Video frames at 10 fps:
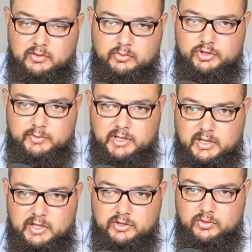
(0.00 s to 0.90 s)
which
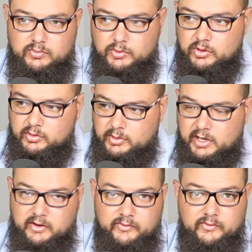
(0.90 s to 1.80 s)
meaning that you, you're going to be
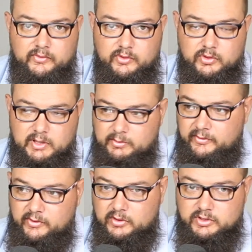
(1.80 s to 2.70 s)
out of, the depth
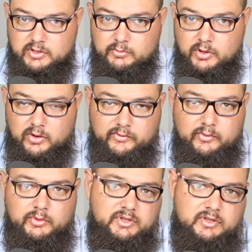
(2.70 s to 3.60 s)
of field is going to be
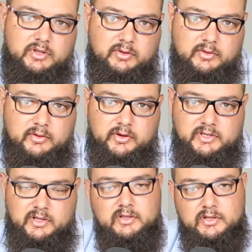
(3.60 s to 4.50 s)
off, which is going to
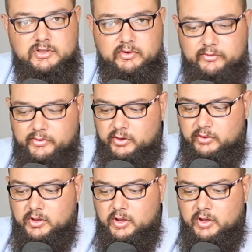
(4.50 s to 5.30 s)
result in a soft photo.